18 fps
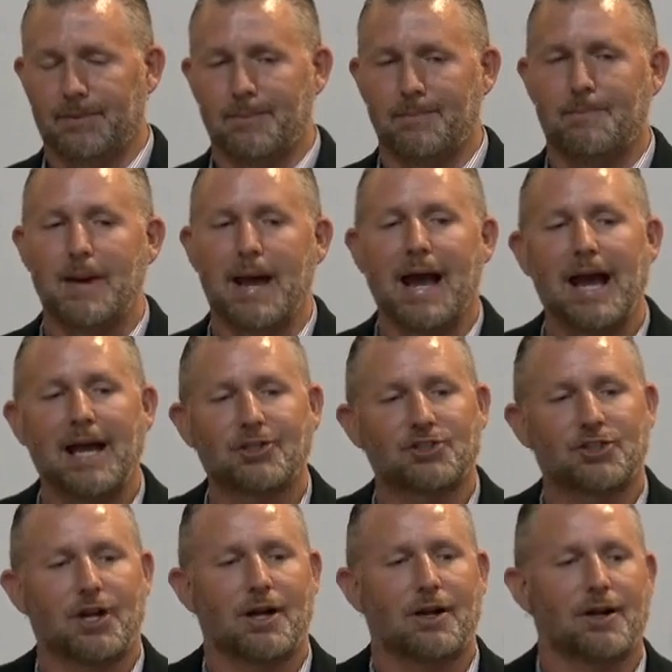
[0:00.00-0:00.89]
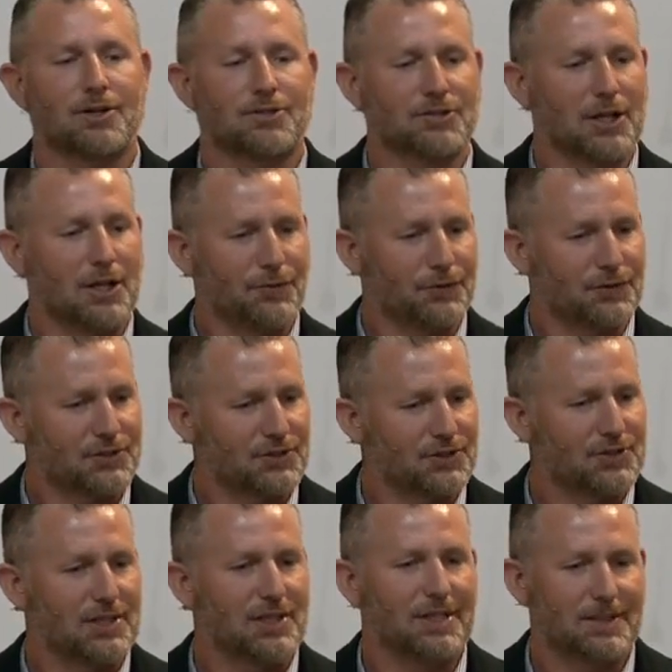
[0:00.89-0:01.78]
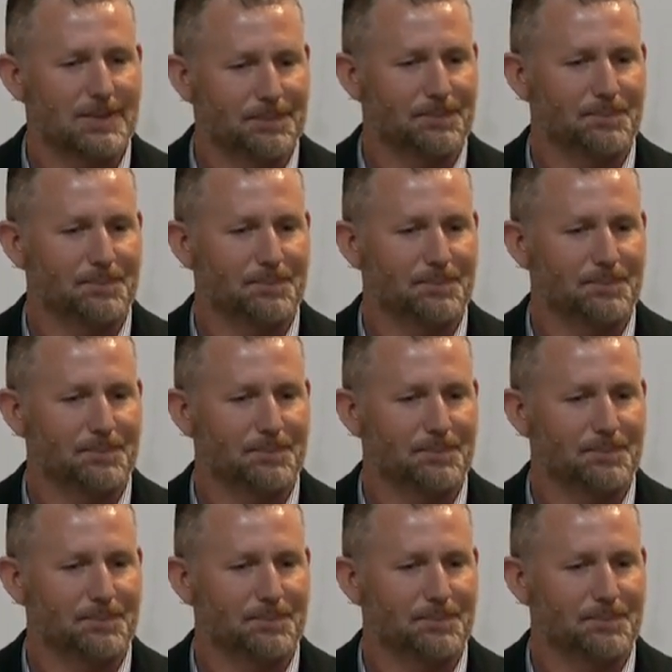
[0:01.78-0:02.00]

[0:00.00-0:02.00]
bash on our self-esteem